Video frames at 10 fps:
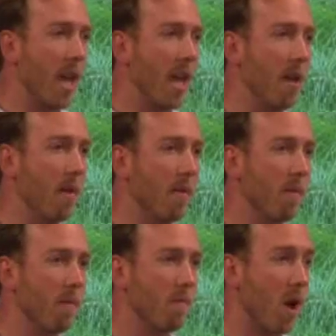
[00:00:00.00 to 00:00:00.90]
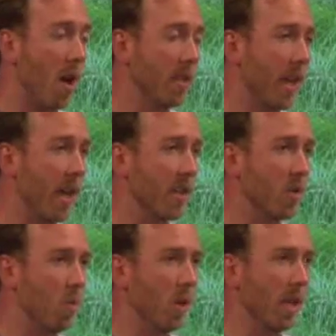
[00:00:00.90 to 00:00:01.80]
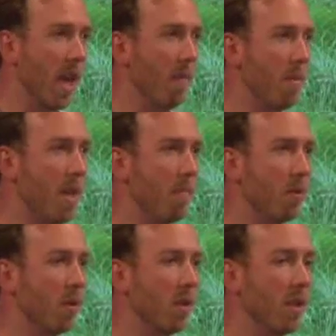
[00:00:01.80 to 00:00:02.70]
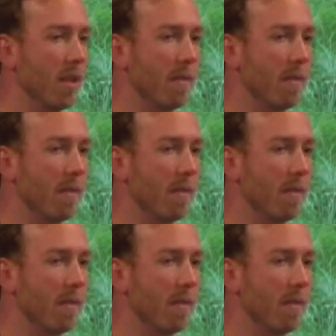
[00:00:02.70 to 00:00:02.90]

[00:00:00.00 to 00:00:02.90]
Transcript: a contest will get people